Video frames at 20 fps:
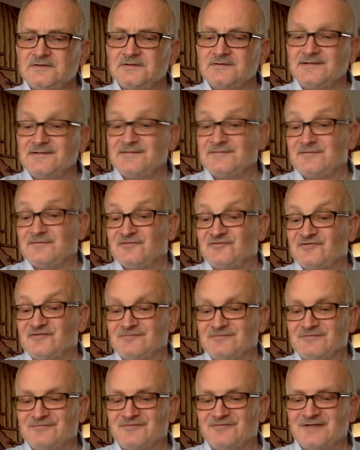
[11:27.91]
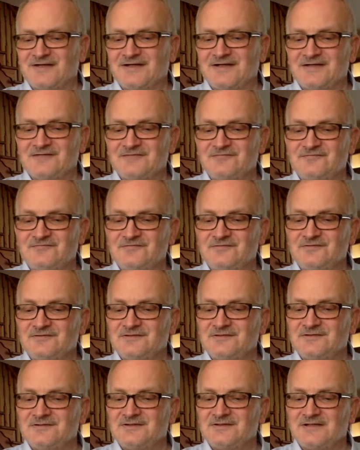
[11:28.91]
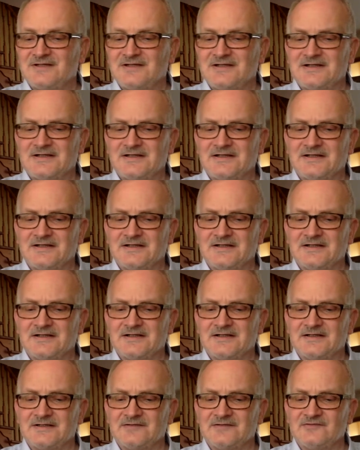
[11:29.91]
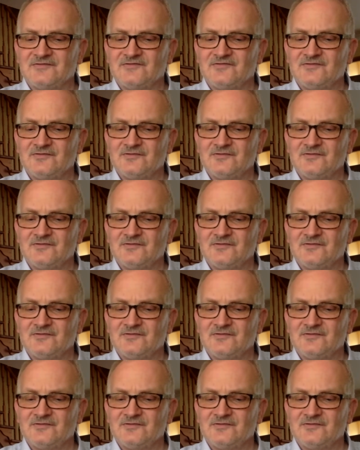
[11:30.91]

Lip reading: Cleveland 75, and